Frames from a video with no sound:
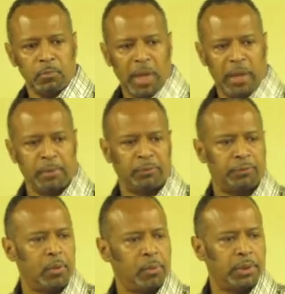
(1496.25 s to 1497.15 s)
And
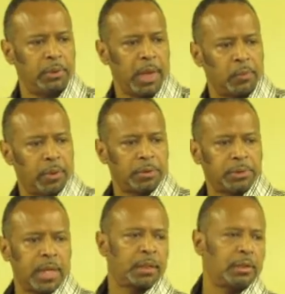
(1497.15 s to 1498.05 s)
before we do that, we're
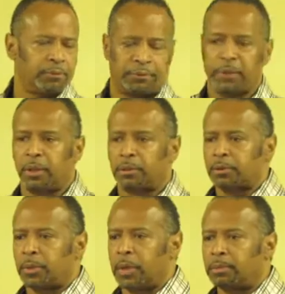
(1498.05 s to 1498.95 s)
gonna take a little field
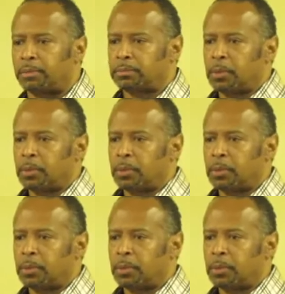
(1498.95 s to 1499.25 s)
trip.